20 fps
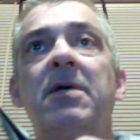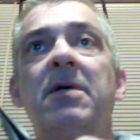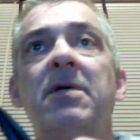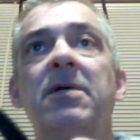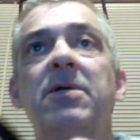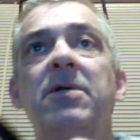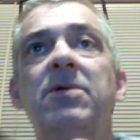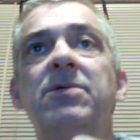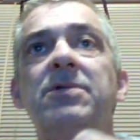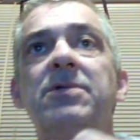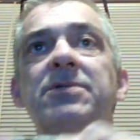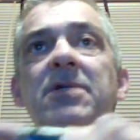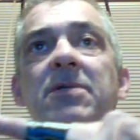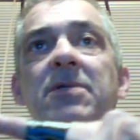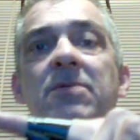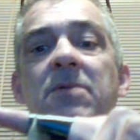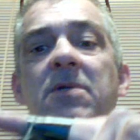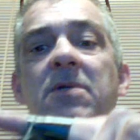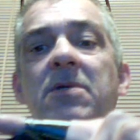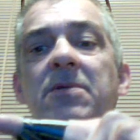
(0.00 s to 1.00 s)
You just
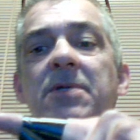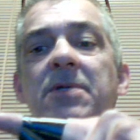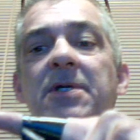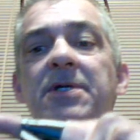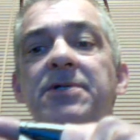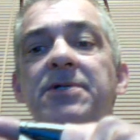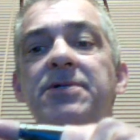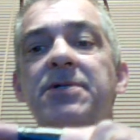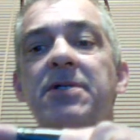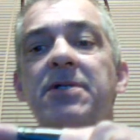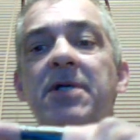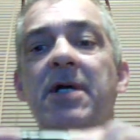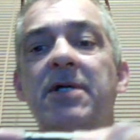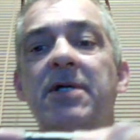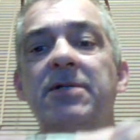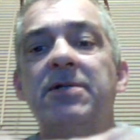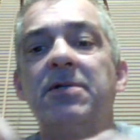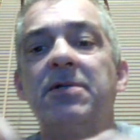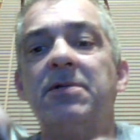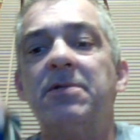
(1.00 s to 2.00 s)
unroll this,
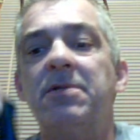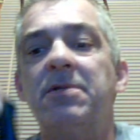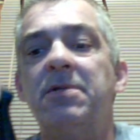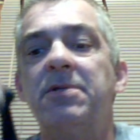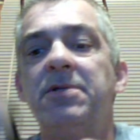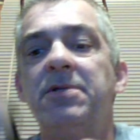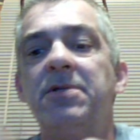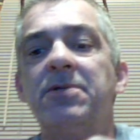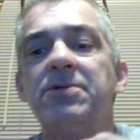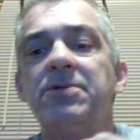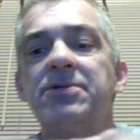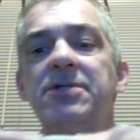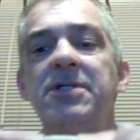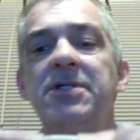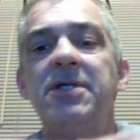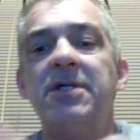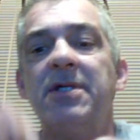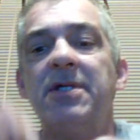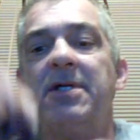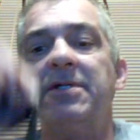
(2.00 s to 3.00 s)
and you'll
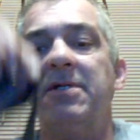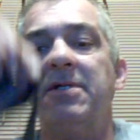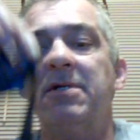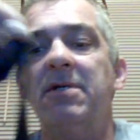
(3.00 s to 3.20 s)
see that